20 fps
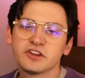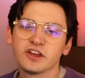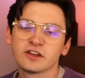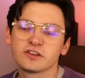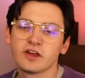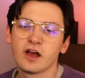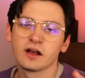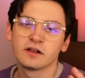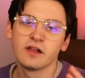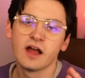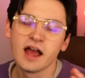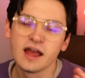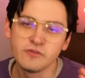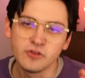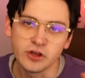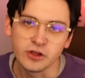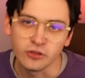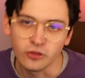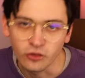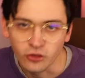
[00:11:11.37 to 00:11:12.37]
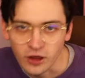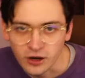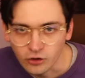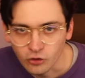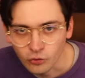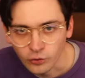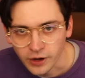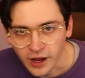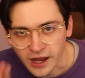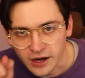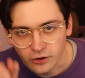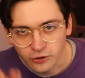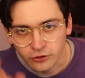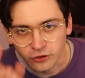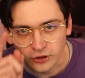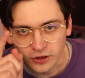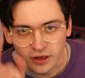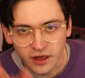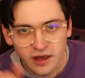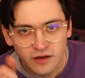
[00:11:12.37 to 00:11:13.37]
TikTok Live, you can send creators
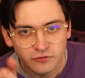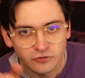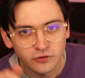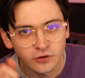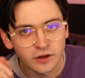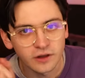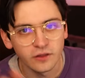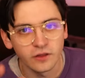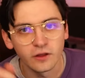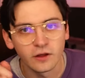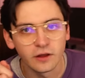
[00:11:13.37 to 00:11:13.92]
a gift and